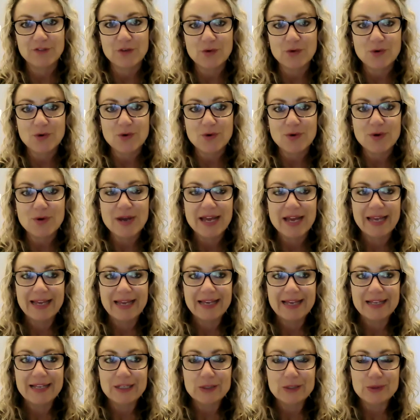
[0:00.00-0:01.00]
you're
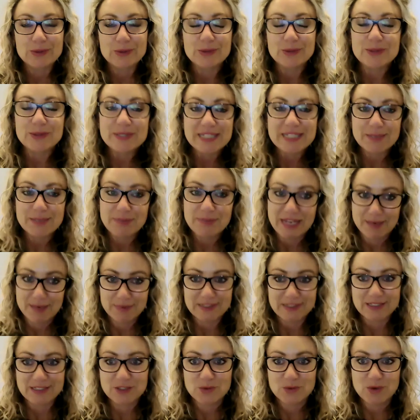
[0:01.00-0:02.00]
losing
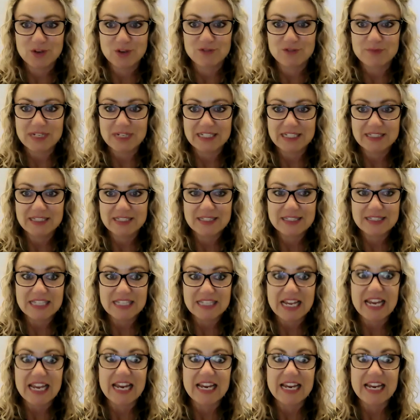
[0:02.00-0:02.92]
people in 12 months,